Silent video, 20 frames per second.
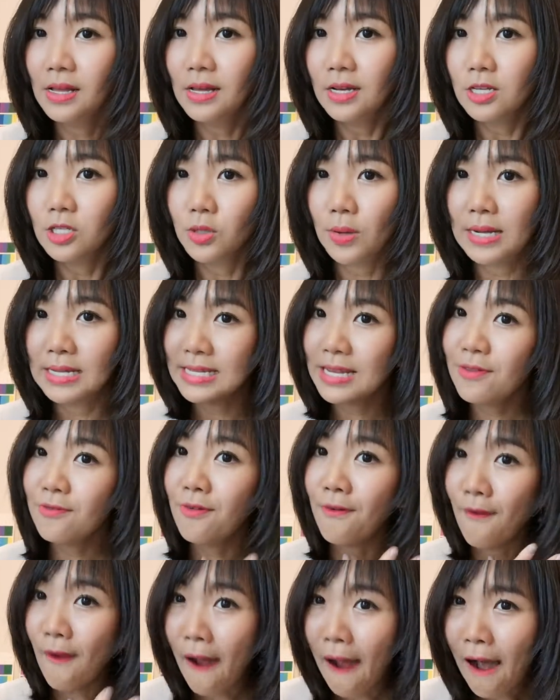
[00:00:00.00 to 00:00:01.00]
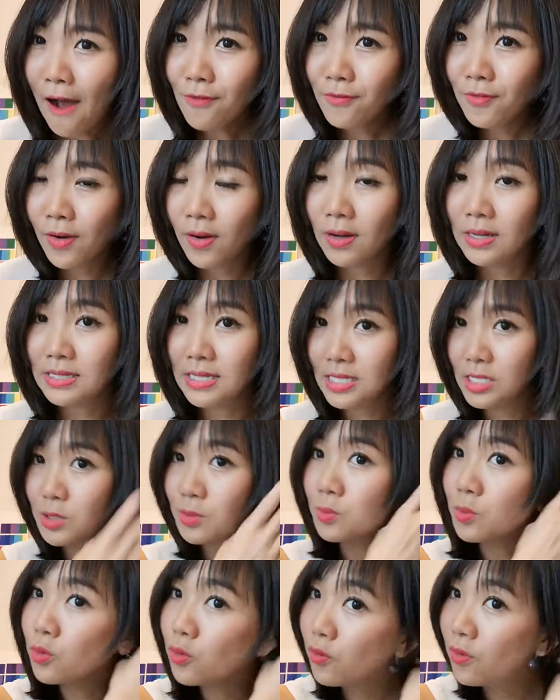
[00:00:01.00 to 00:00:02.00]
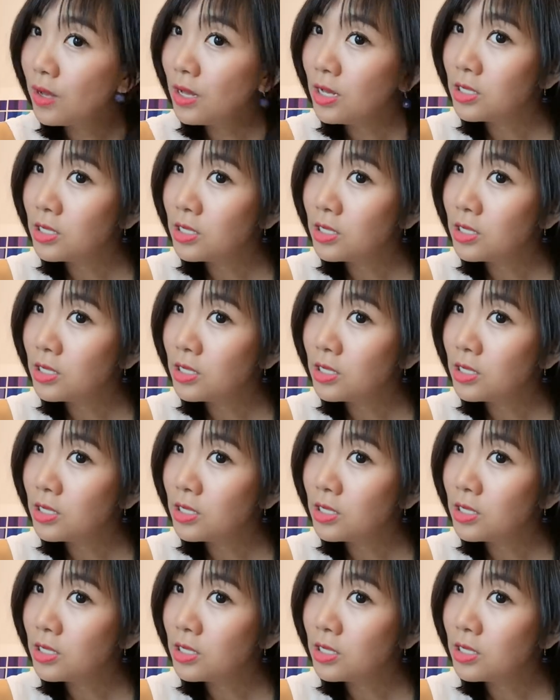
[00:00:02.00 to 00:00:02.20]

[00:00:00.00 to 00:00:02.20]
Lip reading: So is it rough or is it smooth?